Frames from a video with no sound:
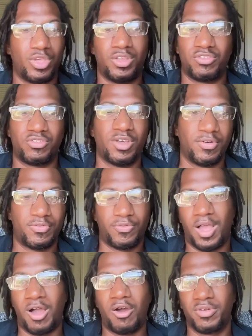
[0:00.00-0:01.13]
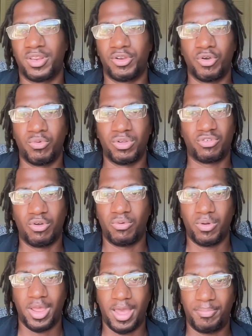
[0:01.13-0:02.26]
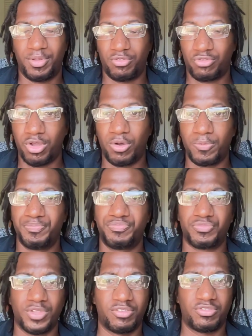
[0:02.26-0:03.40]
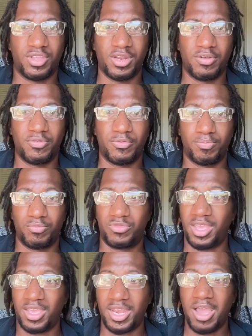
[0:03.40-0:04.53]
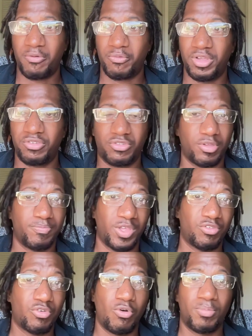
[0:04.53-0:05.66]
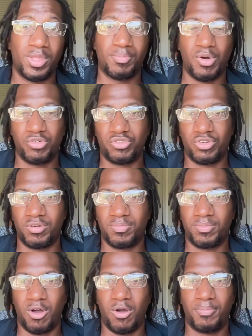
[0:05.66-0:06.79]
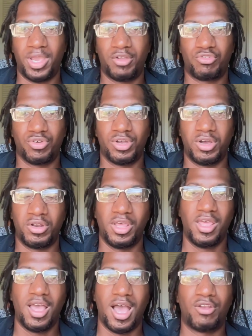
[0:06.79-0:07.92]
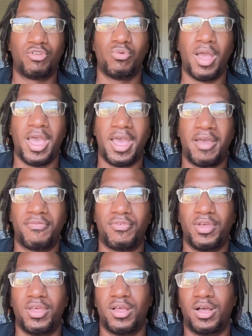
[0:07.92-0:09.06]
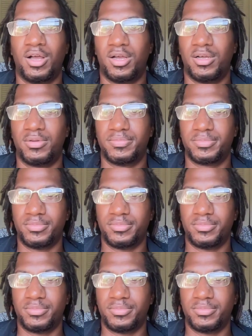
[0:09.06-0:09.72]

and stuff. I already know what's going to happen. So instead of taking that risk, it's going to be posted on Patreon. I do have um